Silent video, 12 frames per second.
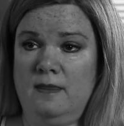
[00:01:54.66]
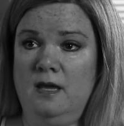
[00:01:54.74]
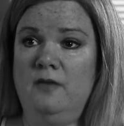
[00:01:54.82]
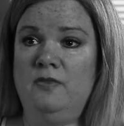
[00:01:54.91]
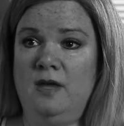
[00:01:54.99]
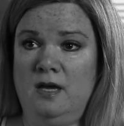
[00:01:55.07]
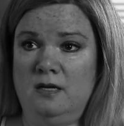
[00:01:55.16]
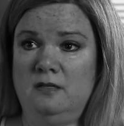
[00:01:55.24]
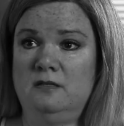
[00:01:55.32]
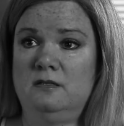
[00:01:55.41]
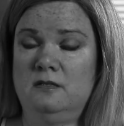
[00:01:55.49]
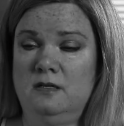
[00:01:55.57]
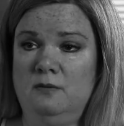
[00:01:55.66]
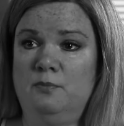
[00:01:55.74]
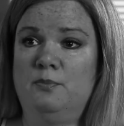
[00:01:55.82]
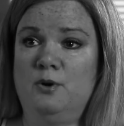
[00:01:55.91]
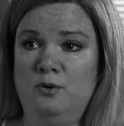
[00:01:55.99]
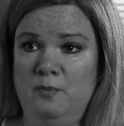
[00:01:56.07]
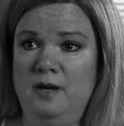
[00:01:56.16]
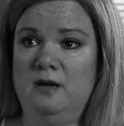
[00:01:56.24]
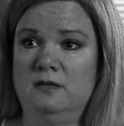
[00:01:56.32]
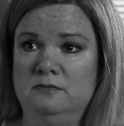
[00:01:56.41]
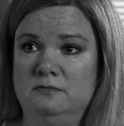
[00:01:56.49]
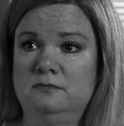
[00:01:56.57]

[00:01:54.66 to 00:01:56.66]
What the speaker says: And that broke my heart.